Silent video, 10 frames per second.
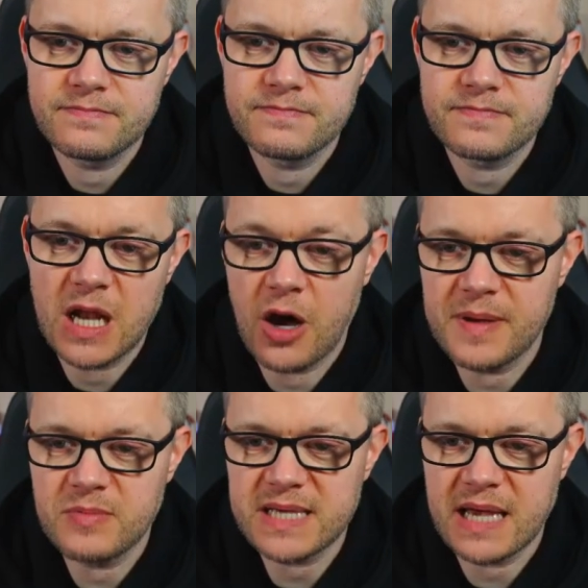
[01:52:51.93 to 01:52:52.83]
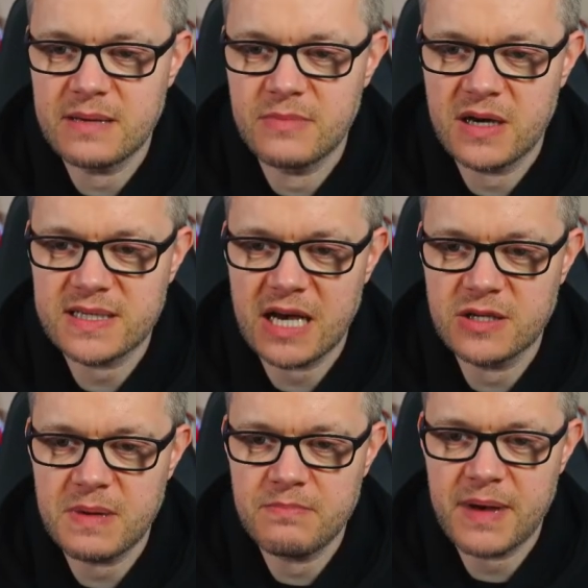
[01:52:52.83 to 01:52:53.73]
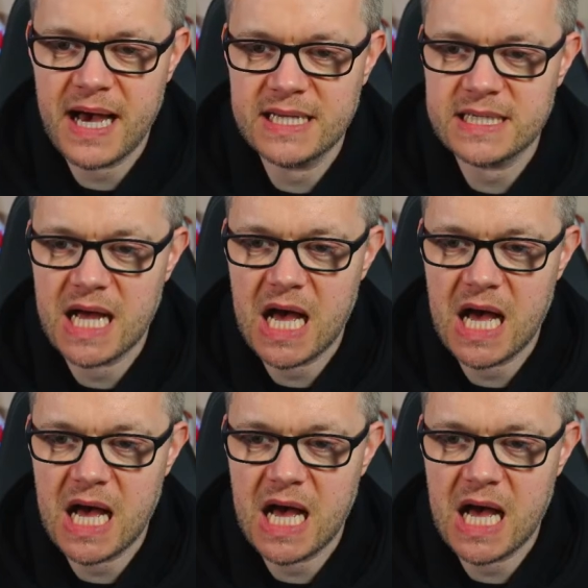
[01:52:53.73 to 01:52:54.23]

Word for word: A lot of people saying that Martial's been bad.